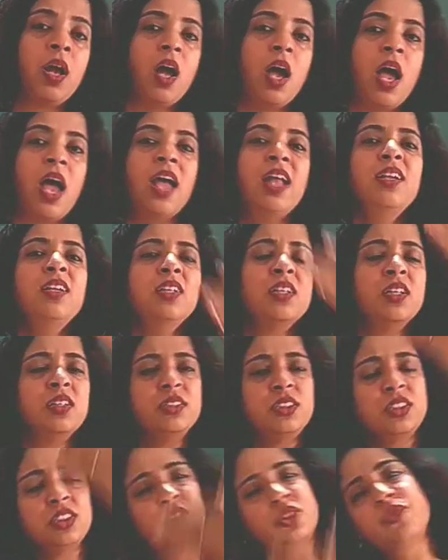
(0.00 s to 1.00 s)
And
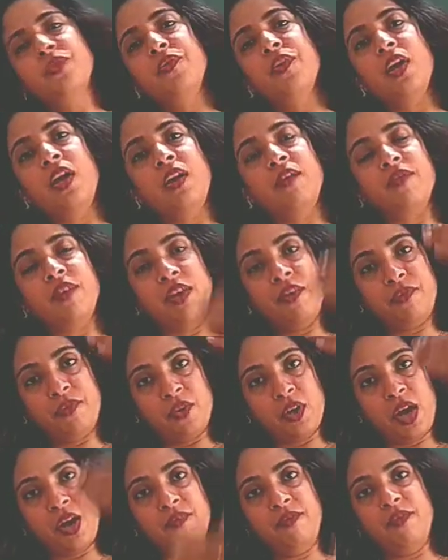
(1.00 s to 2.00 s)
just if you
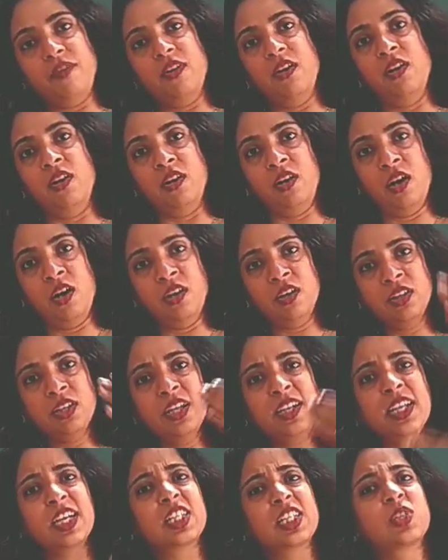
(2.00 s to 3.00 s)
have learned the
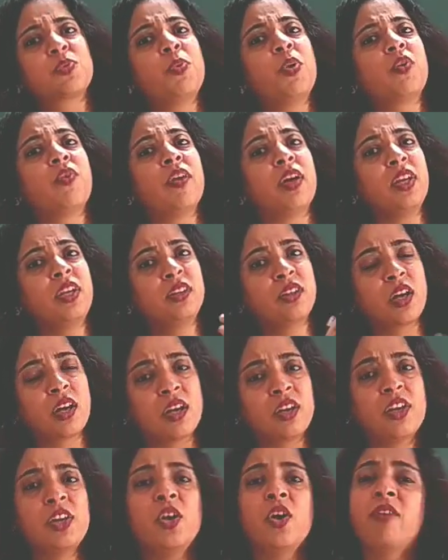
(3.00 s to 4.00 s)
textbook very
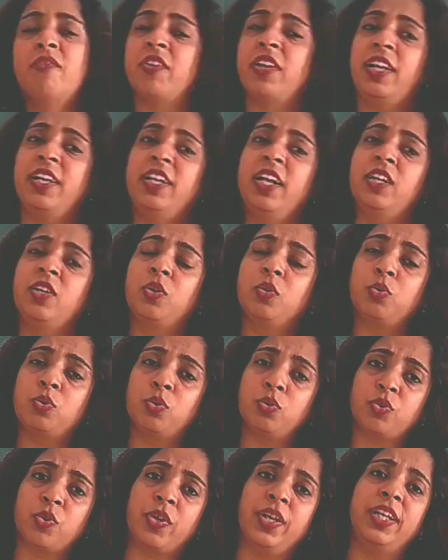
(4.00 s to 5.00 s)
thoroughly, you have read it 2
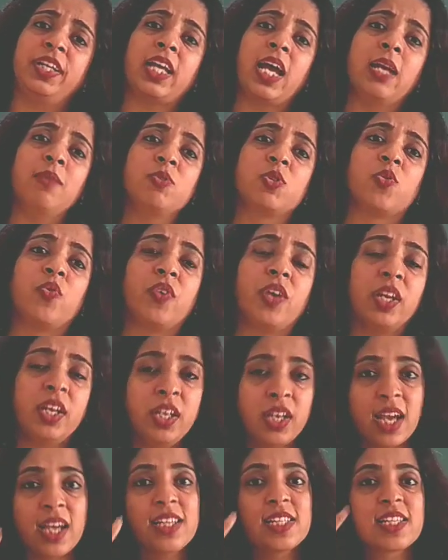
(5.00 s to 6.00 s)
to 3 times very
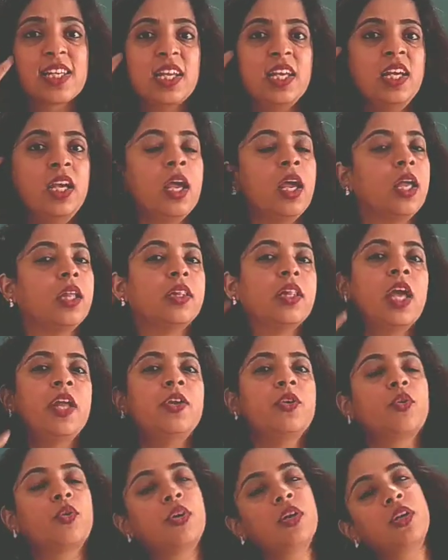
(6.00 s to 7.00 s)
nicely, then
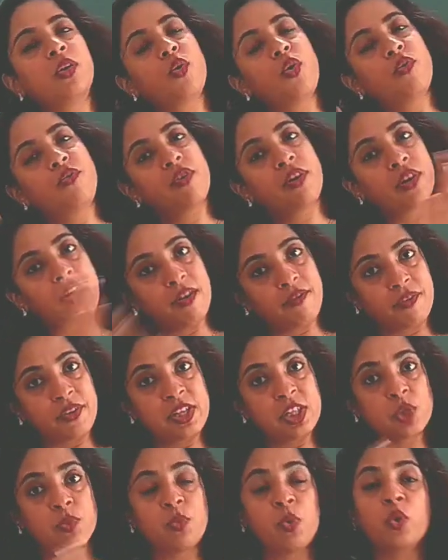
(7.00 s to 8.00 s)
you can go for
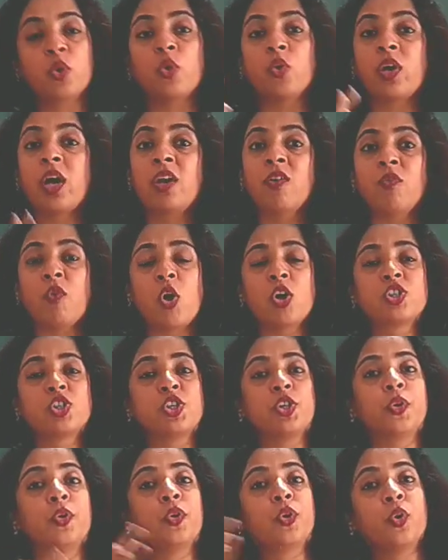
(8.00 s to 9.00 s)
reference book, you can watch
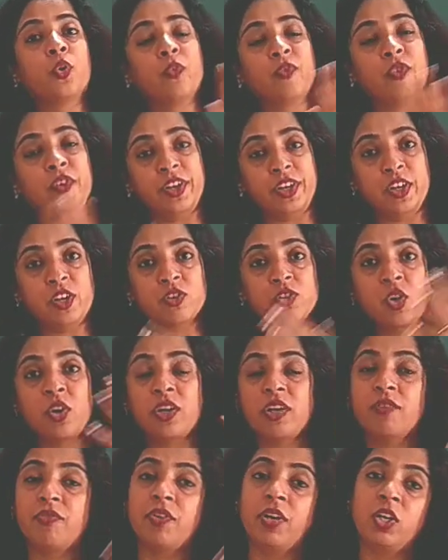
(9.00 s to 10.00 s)
YouTube videos on
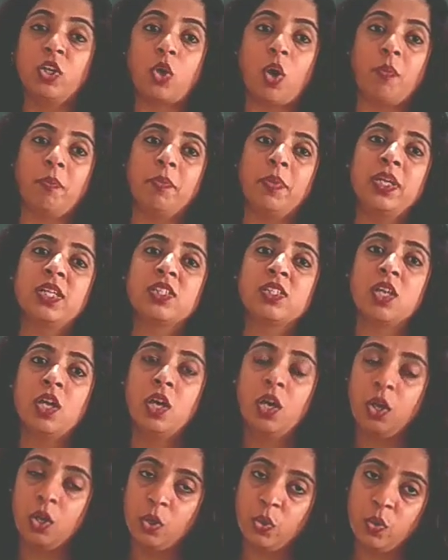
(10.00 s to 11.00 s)
different topics
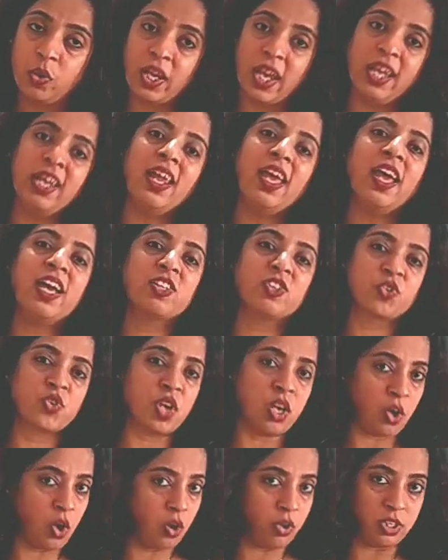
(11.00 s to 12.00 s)
to gain extra
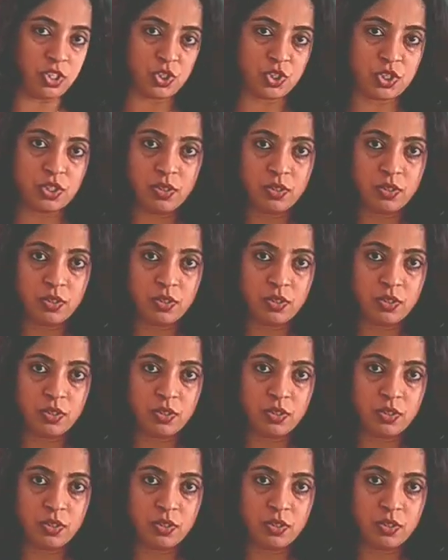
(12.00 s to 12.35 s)
knowledge,